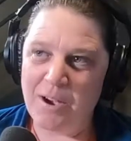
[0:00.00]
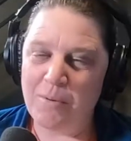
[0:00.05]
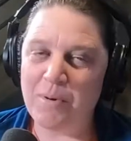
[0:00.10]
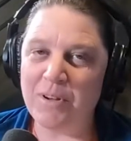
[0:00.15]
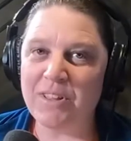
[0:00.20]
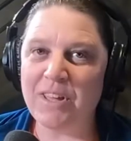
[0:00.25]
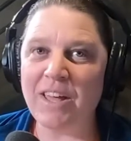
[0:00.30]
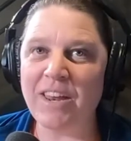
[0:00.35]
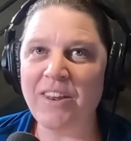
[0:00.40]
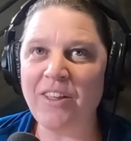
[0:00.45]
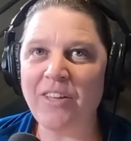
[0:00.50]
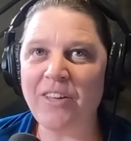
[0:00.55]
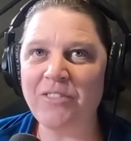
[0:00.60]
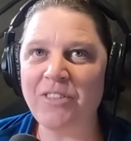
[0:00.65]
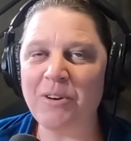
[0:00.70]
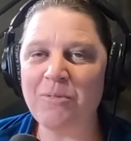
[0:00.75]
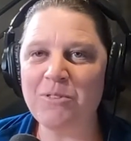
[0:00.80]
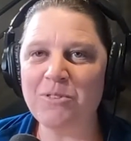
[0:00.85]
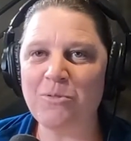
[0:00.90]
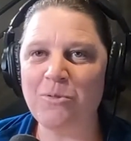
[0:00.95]
Well, and I
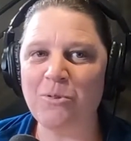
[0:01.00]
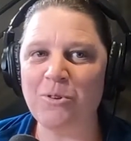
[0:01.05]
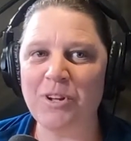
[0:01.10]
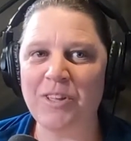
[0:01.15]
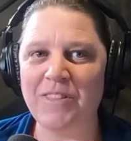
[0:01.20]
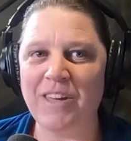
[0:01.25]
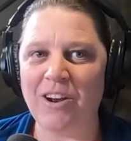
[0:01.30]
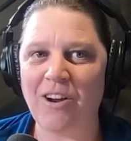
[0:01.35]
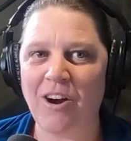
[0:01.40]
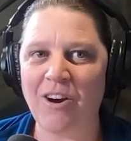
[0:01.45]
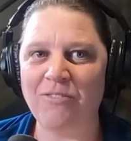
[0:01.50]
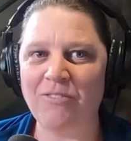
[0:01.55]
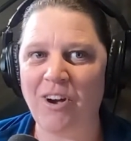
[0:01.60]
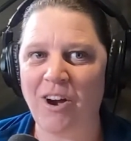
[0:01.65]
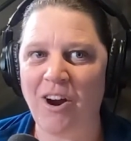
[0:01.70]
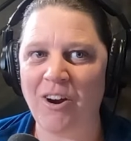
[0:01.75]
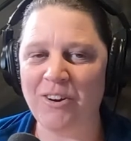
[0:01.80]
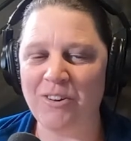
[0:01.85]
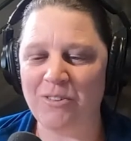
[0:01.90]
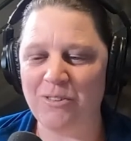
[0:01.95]
thought it was cool in that
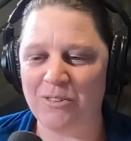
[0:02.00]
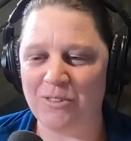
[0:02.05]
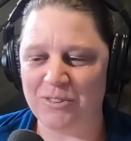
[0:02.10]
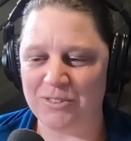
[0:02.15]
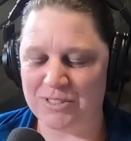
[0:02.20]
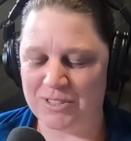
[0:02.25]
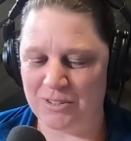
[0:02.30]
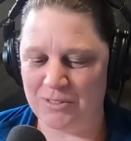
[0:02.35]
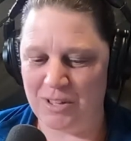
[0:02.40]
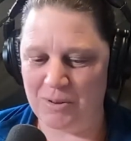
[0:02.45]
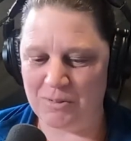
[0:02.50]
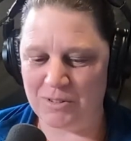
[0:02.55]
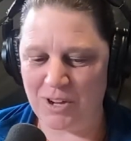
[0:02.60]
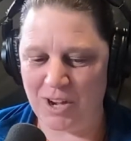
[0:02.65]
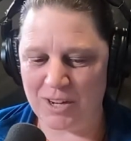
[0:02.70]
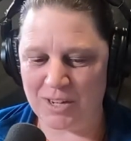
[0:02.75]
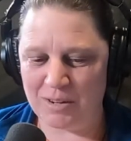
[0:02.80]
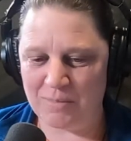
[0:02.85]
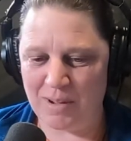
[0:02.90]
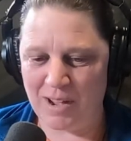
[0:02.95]
article. So they were
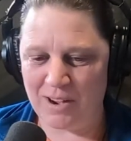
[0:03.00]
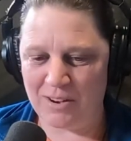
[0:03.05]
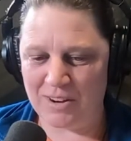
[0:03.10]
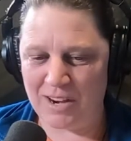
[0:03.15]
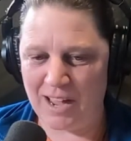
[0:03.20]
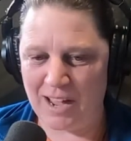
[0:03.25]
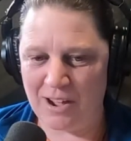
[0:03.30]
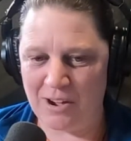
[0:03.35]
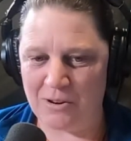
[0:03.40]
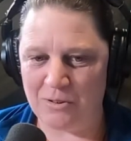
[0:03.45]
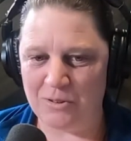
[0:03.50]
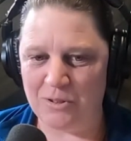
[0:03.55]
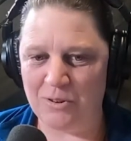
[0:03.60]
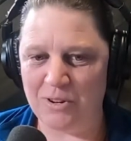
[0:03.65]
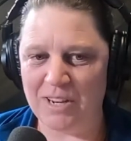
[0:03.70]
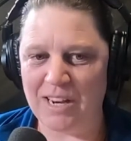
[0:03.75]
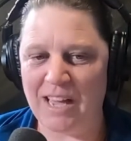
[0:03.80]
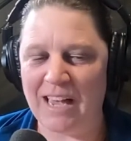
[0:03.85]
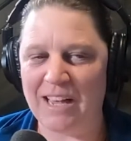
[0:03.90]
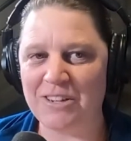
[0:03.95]
talking about how you
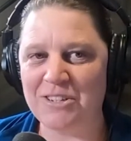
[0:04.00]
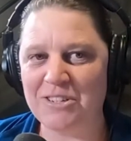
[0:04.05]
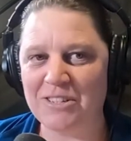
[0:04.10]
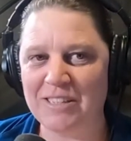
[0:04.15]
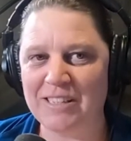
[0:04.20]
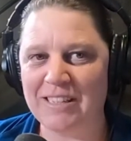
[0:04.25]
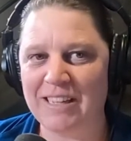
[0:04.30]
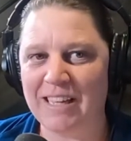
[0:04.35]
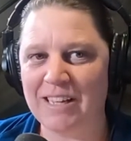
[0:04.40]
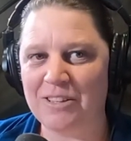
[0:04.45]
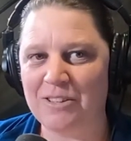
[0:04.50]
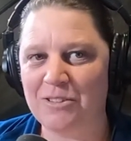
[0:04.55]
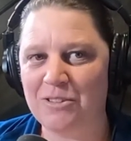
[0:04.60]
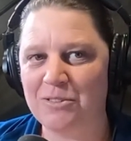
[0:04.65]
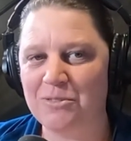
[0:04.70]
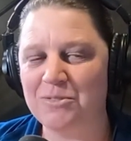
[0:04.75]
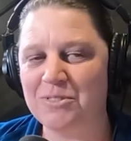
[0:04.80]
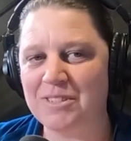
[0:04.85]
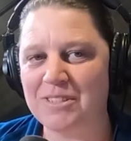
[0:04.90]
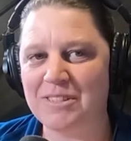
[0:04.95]
can actually like
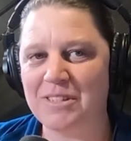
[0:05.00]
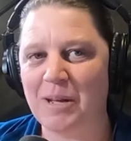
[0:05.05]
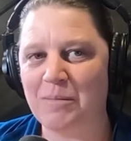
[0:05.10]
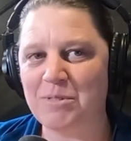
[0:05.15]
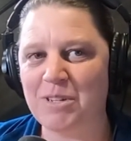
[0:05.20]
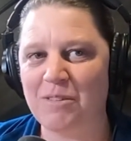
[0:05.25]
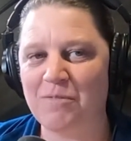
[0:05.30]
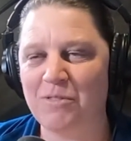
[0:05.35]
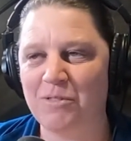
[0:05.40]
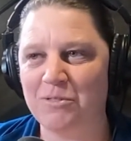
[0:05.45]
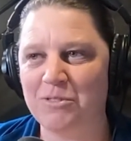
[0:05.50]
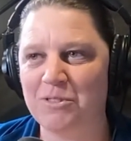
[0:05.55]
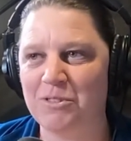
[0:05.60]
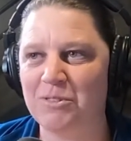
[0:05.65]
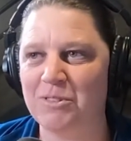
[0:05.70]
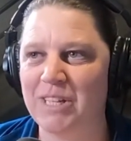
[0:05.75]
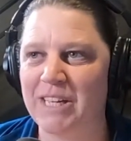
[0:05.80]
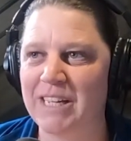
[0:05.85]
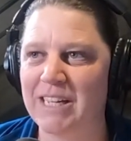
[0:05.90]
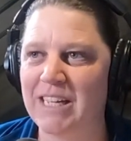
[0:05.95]
use the Snapchat
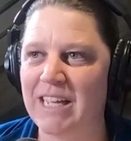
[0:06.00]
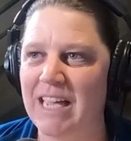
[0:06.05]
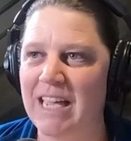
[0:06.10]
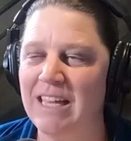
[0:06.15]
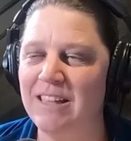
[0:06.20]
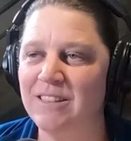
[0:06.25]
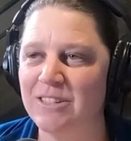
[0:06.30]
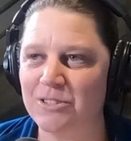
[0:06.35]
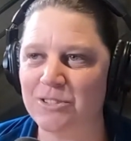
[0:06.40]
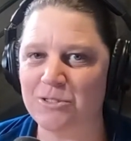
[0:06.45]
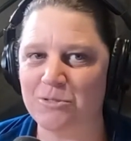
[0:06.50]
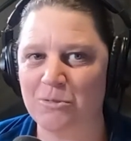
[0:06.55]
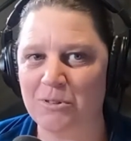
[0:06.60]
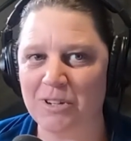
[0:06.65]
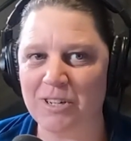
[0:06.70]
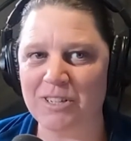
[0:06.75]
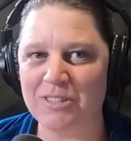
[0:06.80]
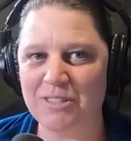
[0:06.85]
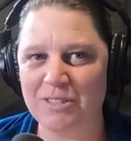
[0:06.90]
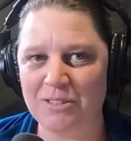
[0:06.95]
filter like in the
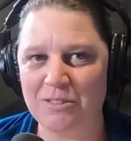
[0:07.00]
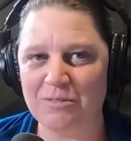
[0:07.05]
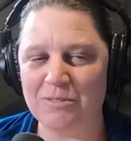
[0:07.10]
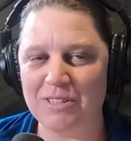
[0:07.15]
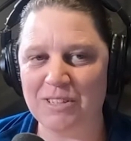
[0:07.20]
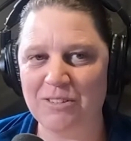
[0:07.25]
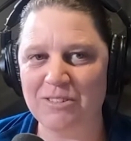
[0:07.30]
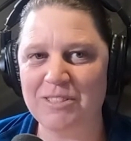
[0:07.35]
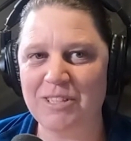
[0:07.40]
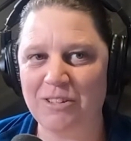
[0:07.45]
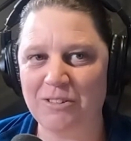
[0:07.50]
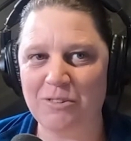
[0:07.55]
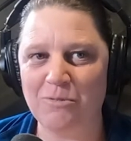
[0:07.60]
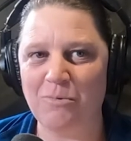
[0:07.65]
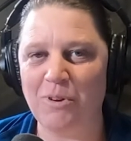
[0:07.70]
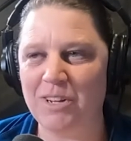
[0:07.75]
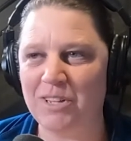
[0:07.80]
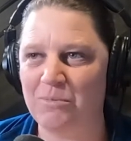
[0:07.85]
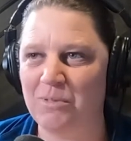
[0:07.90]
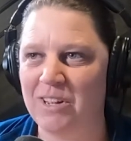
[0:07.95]
store too, and it'll tell you
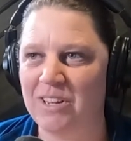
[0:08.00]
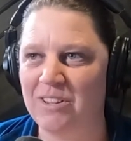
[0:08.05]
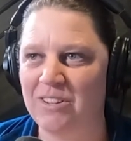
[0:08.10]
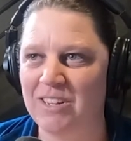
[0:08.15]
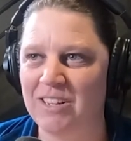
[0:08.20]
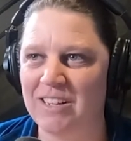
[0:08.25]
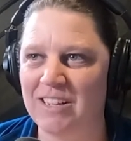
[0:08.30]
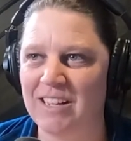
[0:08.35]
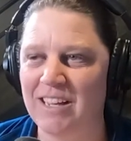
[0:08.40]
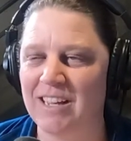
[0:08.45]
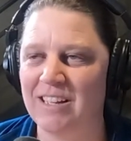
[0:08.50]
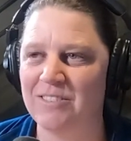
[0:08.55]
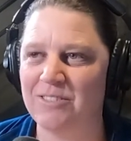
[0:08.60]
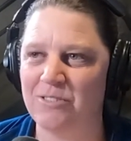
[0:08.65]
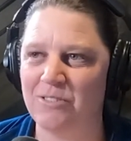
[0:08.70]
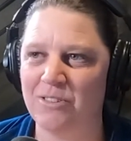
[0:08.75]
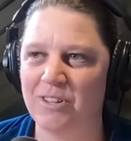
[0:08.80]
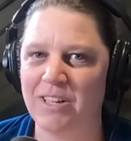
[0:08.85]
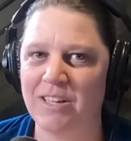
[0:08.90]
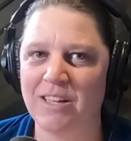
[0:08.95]
what you need to get.
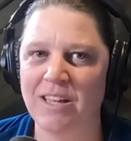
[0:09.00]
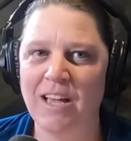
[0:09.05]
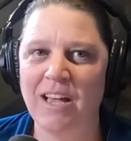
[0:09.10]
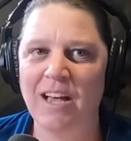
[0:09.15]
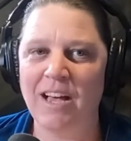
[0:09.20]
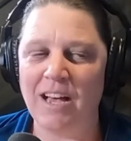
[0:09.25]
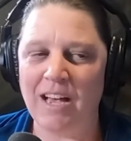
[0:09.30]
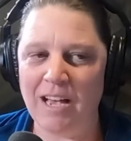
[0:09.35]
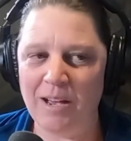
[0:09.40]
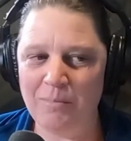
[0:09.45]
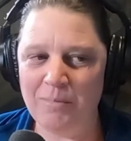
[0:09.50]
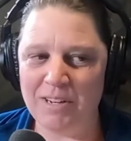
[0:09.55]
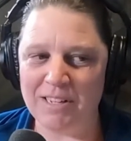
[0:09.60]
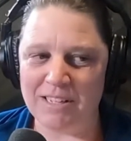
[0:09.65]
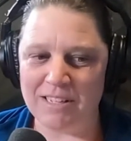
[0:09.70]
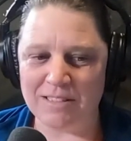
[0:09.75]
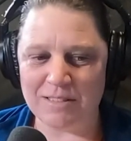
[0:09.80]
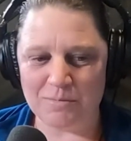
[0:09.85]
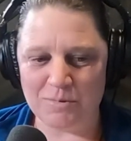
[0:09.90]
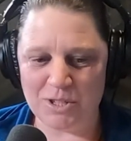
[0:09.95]
So you're like, I'm gonna
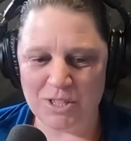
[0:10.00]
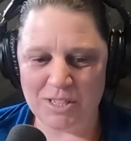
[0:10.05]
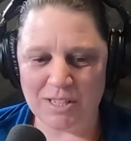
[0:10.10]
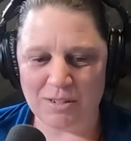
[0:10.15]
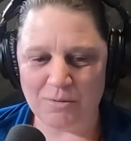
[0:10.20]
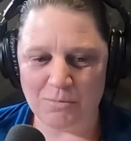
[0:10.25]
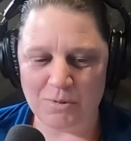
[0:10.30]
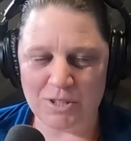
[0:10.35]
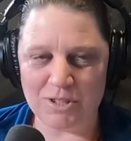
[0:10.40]
get some chicken.